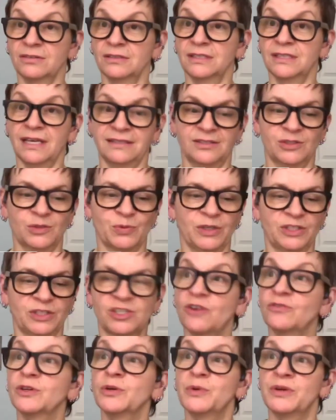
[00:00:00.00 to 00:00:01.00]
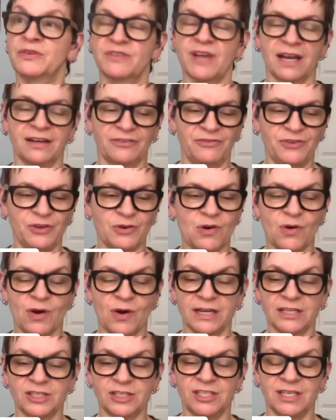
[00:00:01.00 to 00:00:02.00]
So let's switch over. We've got a few
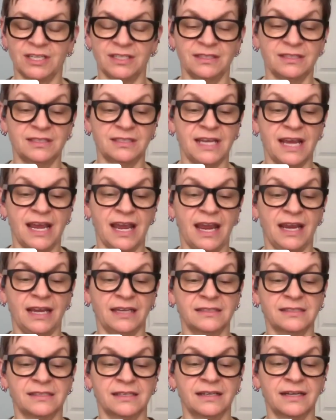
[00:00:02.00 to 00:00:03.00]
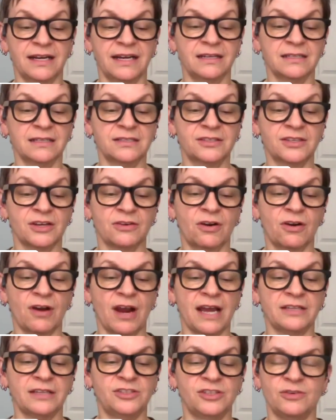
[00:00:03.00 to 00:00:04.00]
questions to answer here. So
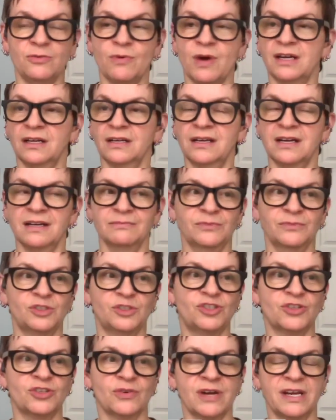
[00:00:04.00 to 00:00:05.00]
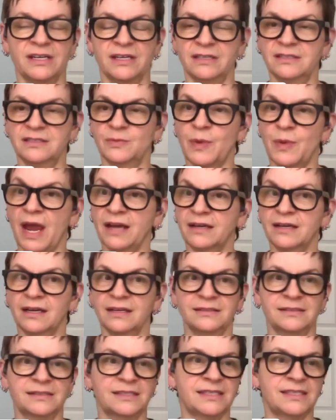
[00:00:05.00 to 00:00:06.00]
Craig, do you want to come join us
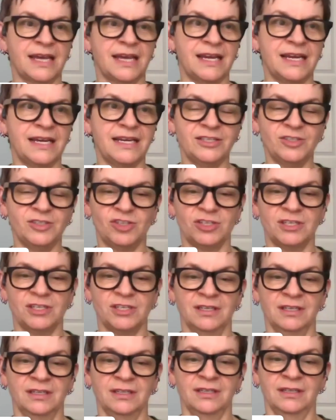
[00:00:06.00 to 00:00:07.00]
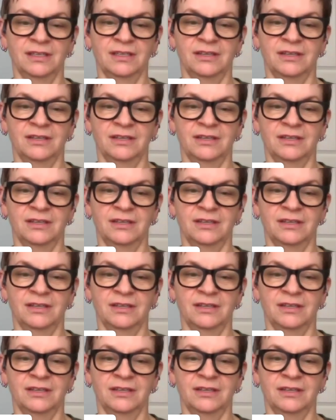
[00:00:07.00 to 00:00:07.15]
back on stage?